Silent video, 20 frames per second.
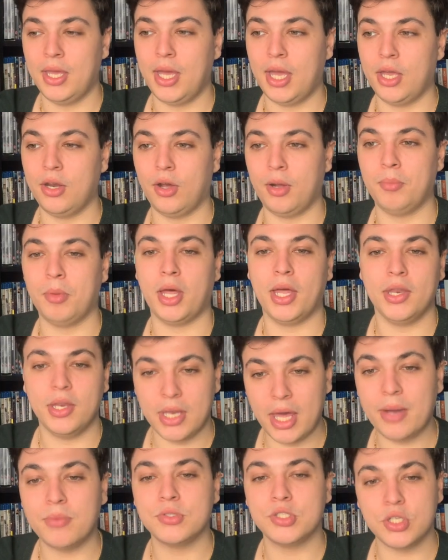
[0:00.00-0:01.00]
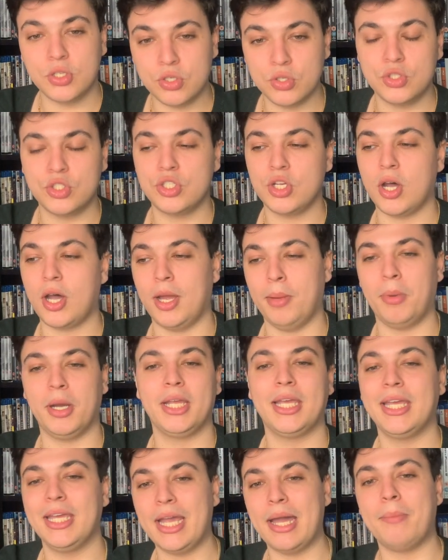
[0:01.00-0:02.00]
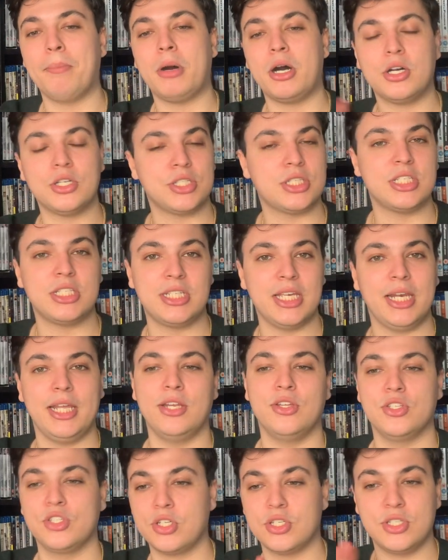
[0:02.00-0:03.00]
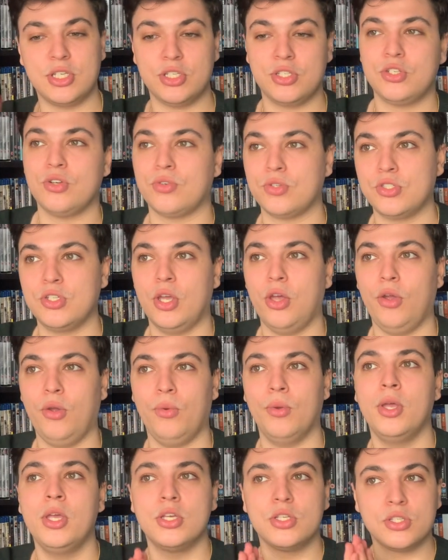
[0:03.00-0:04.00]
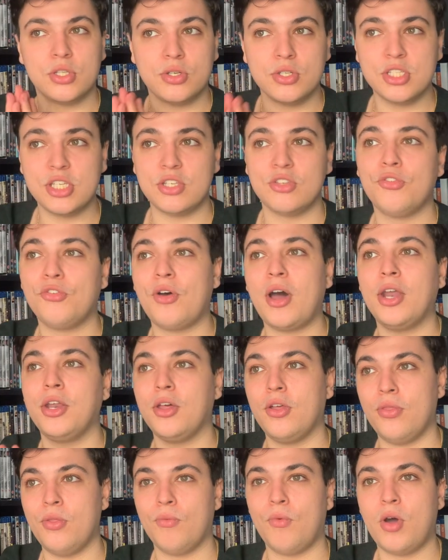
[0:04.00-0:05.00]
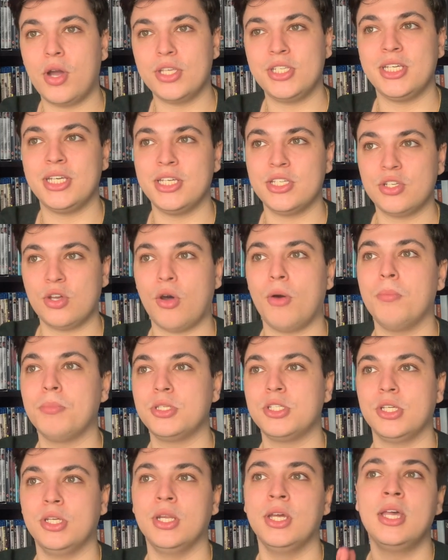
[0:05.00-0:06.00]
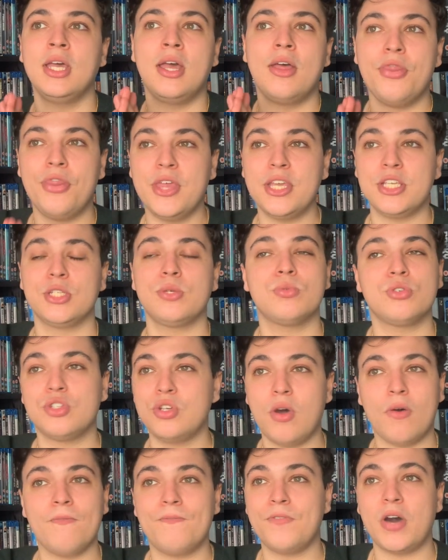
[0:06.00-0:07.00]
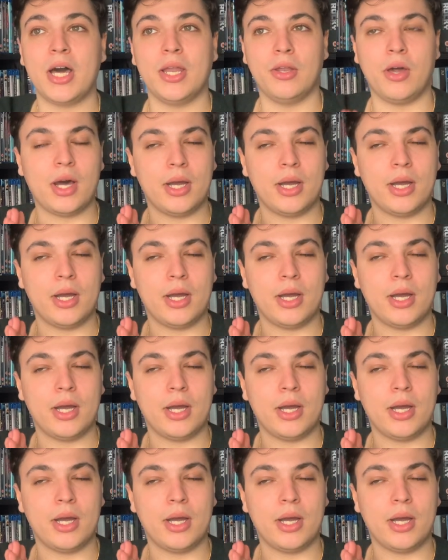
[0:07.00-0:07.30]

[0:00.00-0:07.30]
And I'm like, that was a good time. I can get past the silliness because it's Doctor Who. As long as it's fun and the writing is competent. This was not fun.